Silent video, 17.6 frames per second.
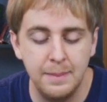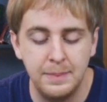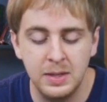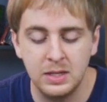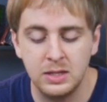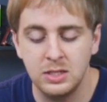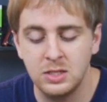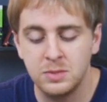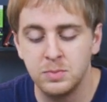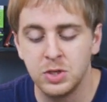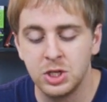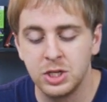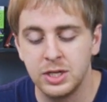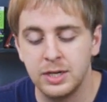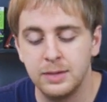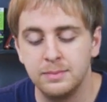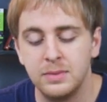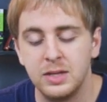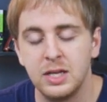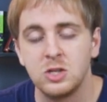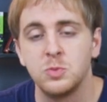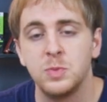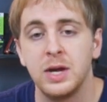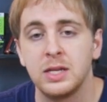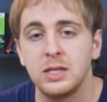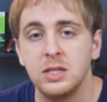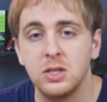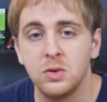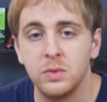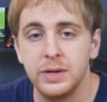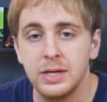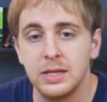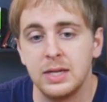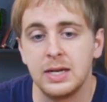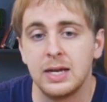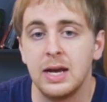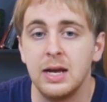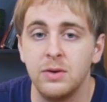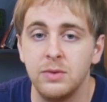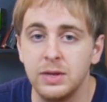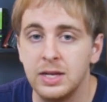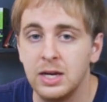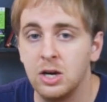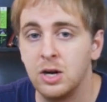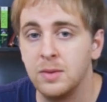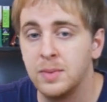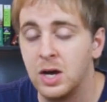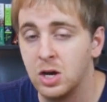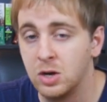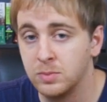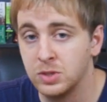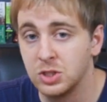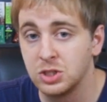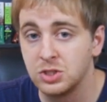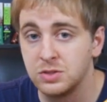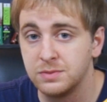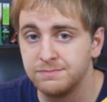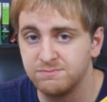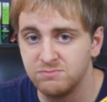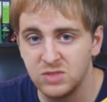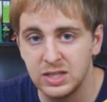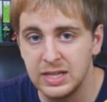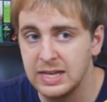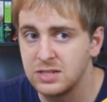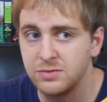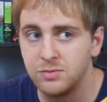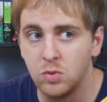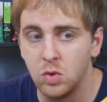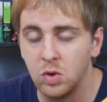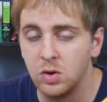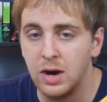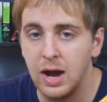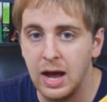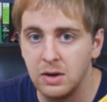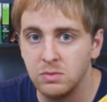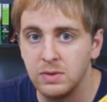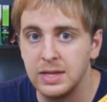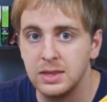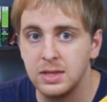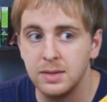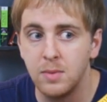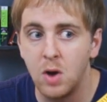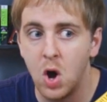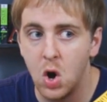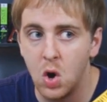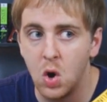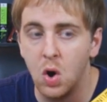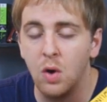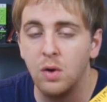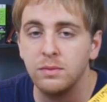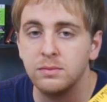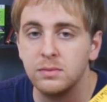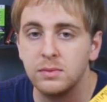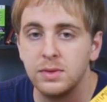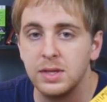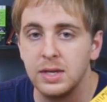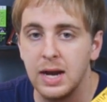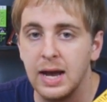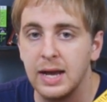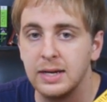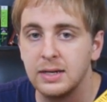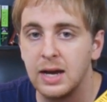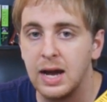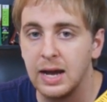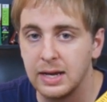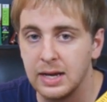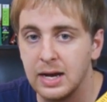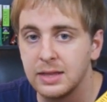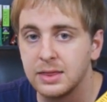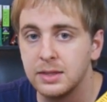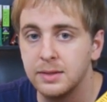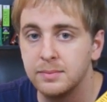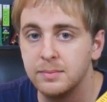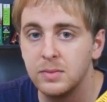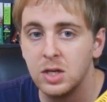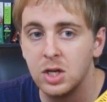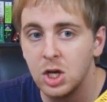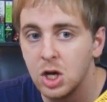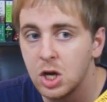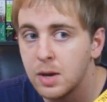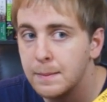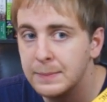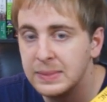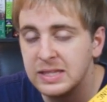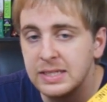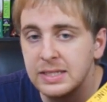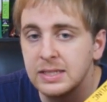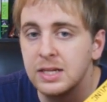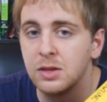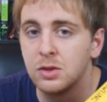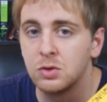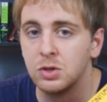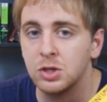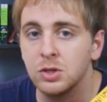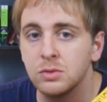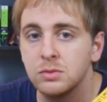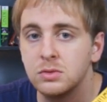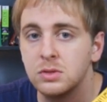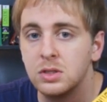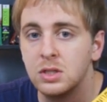I picked this book up expecting to read it like I had read the Harry Potter books, the last four. I read them all the night I got them, completely through.